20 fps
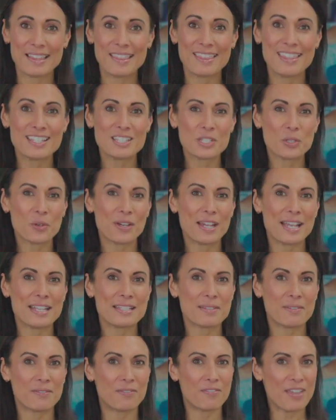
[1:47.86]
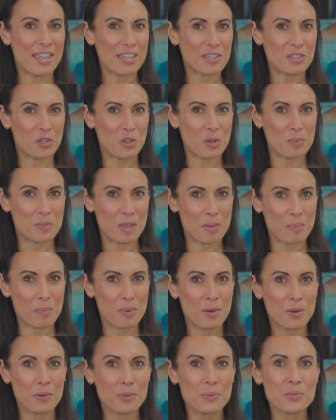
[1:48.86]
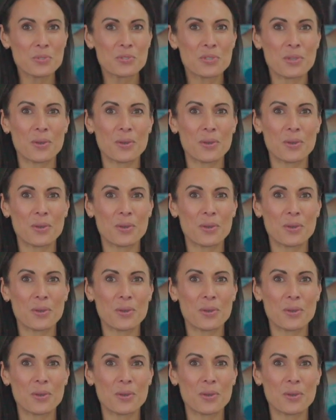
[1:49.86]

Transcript: This creates a vacuum that pulls